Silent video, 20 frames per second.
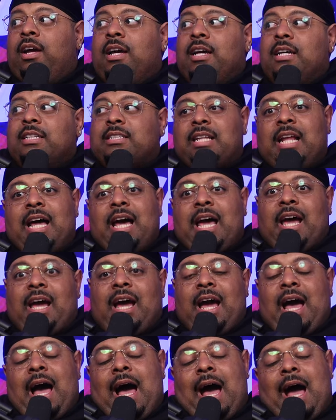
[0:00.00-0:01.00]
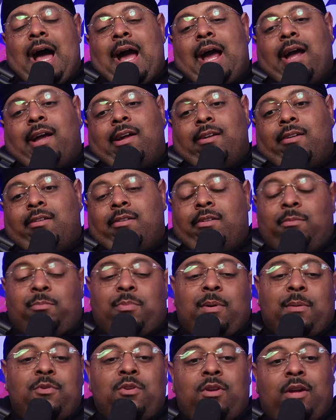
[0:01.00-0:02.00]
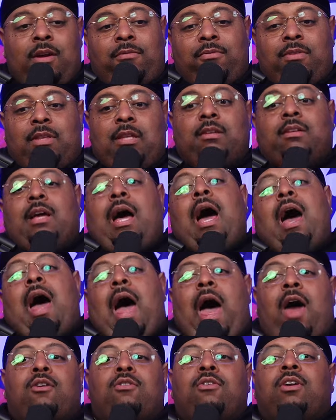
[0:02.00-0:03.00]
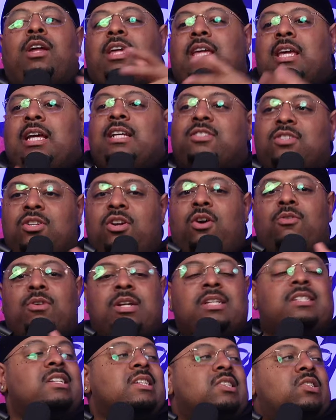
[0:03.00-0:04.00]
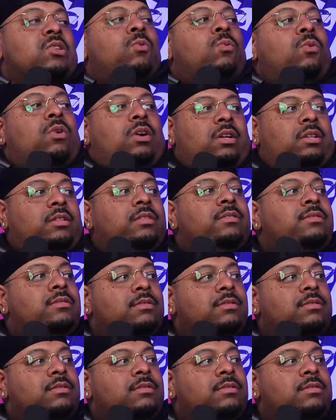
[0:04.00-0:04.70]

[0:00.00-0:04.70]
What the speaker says: it's like, how do the kids know this is the one?